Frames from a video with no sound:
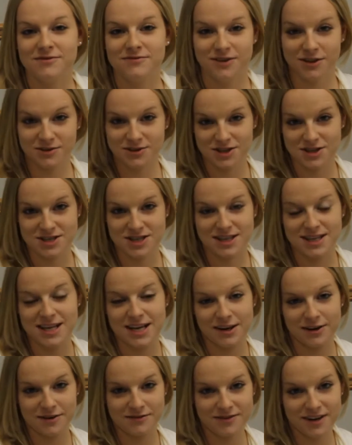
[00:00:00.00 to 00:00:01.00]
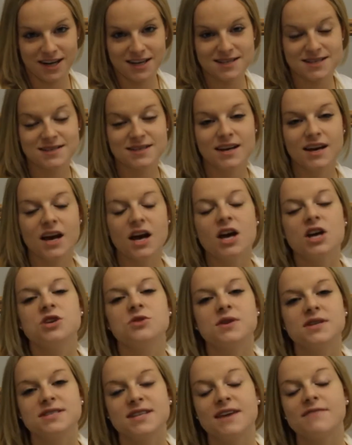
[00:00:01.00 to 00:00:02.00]
filters in the interface. You
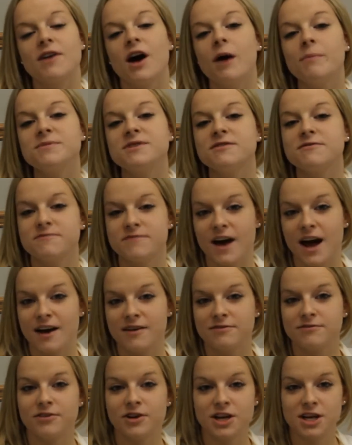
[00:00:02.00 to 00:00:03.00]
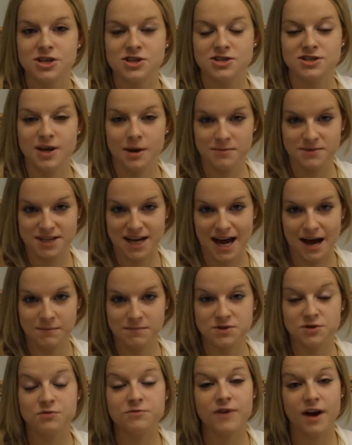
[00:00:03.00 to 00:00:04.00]
can save up to 5 for each sub-tab,
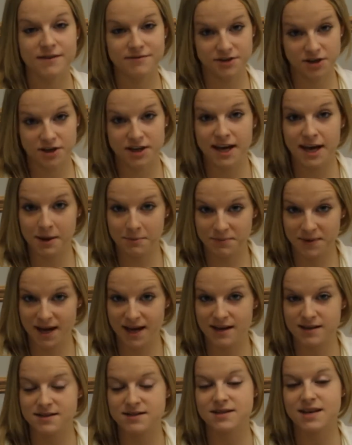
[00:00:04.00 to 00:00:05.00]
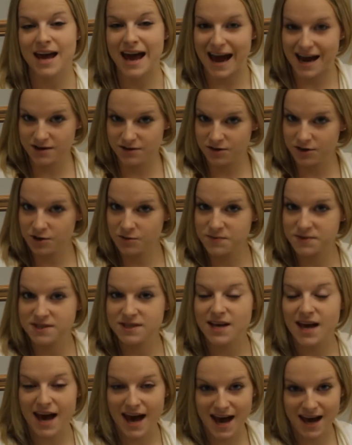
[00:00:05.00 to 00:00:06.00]
so 5 for your campaigns, ad
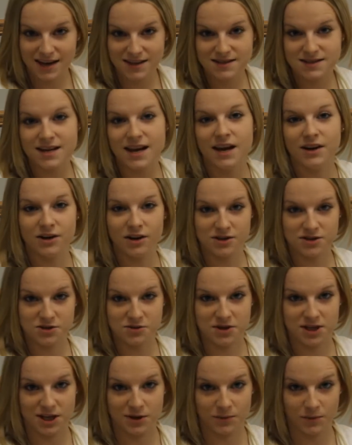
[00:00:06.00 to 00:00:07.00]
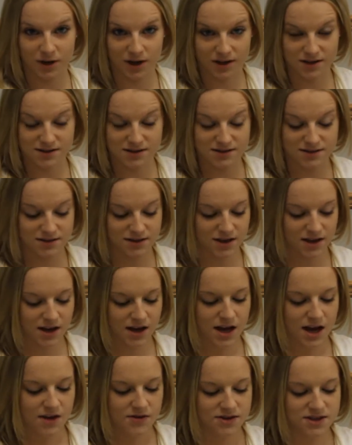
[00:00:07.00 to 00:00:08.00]
groups, ads, and also keywords.
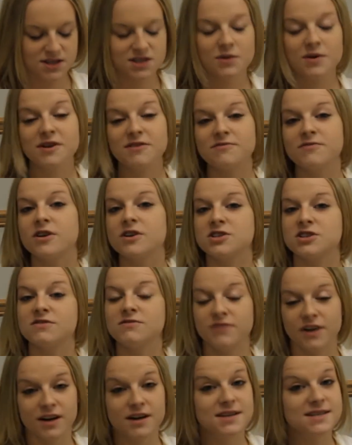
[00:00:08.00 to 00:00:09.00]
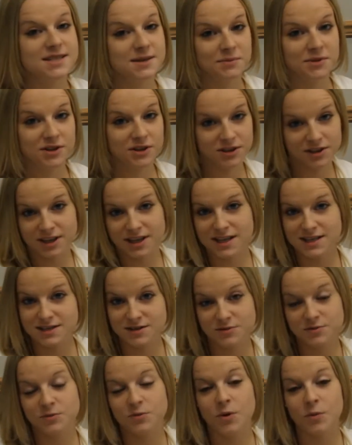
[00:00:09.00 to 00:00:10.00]
This is going to function very similarly
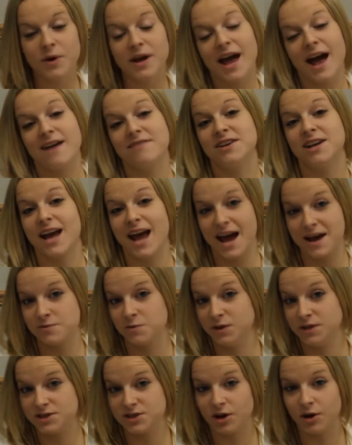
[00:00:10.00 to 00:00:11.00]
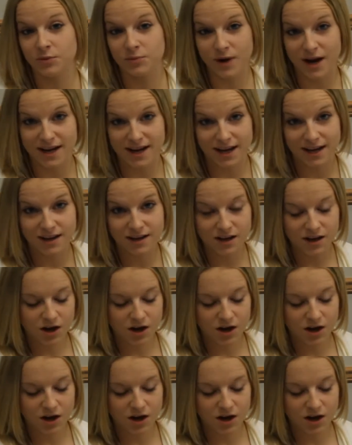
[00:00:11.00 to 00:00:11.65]
to what we have in AdWords already.